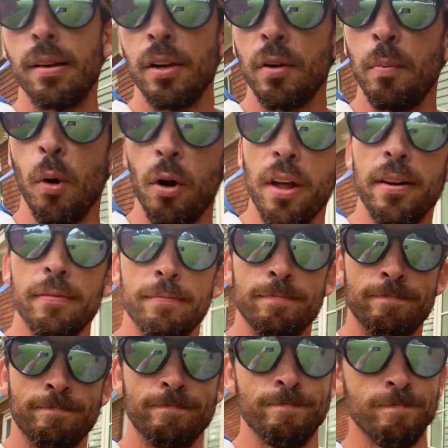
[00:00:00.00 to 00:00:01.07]
Good morning.
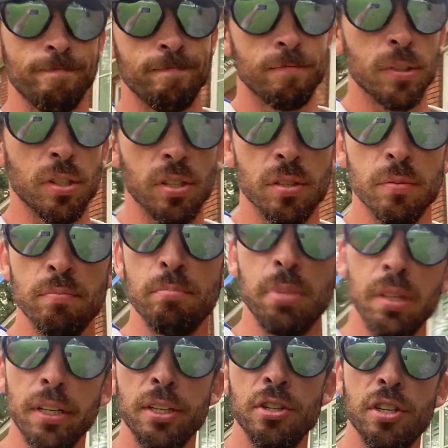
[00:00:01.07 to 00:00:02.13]
This is
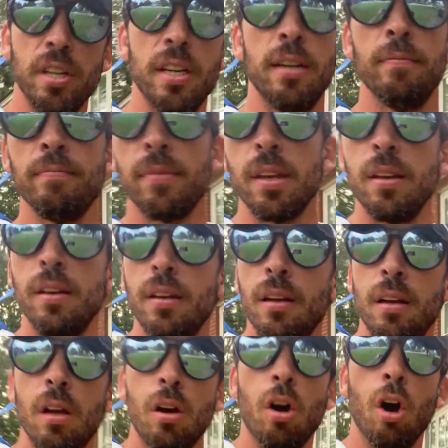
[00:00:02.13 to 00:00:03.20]
Billy G.
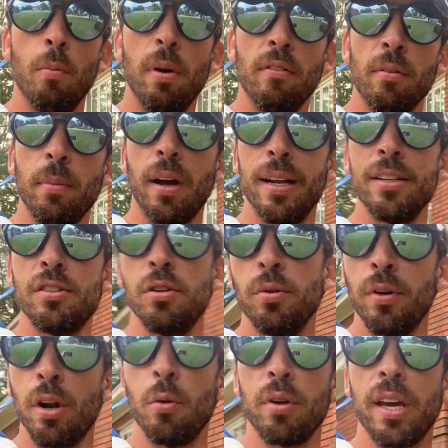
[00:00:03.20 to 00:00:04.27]
Hope everybody's
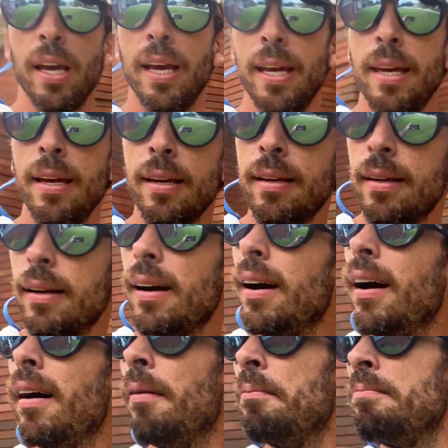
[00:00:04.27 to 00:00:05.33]
doing okay.
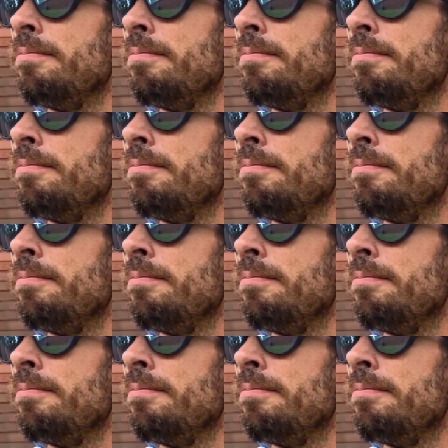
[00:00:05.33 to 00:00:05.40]
I